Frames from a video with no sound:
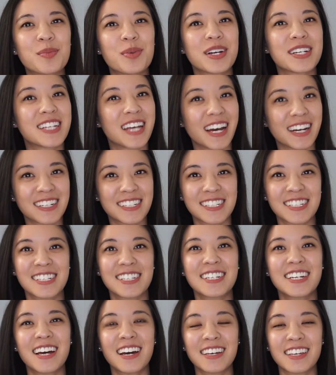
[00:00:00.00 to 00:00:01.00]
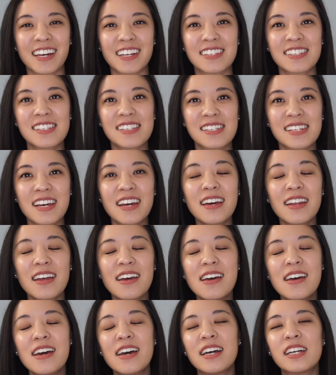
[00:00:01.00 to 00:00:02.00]
protection against it.
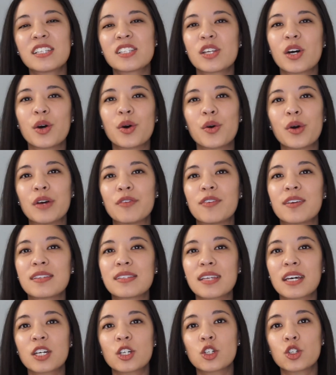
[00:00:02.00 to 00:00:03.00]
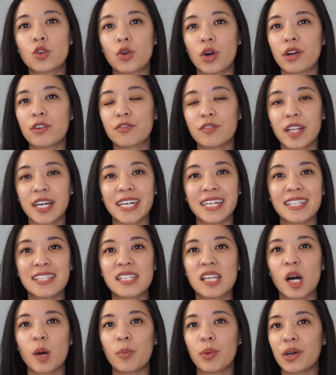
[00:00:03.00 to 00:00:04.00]
So if it's like short flights,
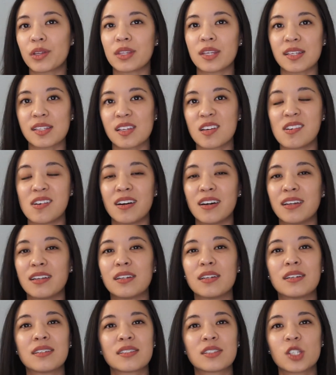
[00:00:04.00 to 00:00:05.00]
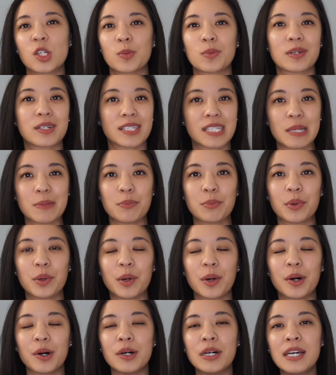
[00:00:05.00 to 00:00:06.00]
I'll put this on, super
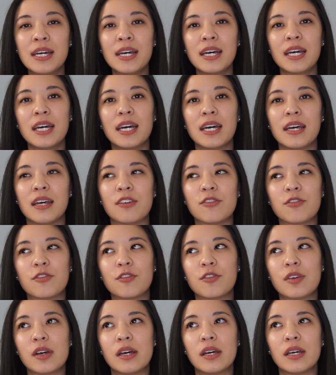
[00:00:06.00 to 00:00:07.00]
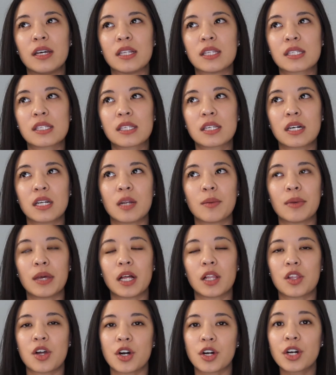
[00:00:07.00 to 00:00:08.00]
simple. If it's gonna be a
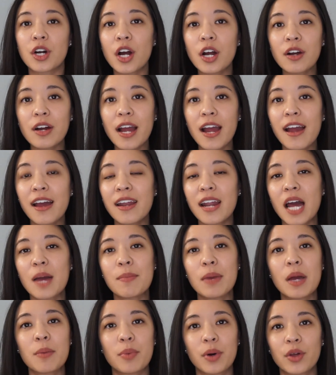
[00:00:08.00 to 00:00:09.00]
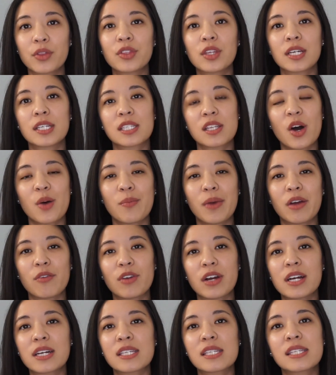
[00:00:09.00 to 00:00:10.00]
long car ride, I might put this on my
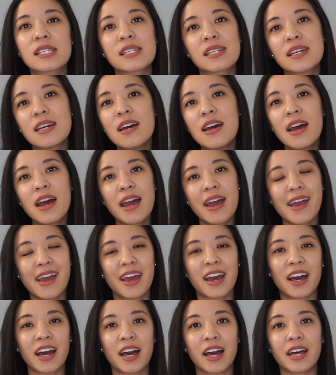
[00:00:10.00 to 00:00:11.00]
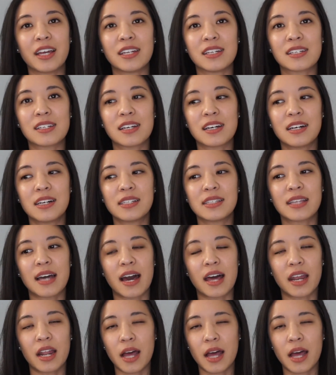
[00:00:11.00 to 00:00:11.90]
wrist and that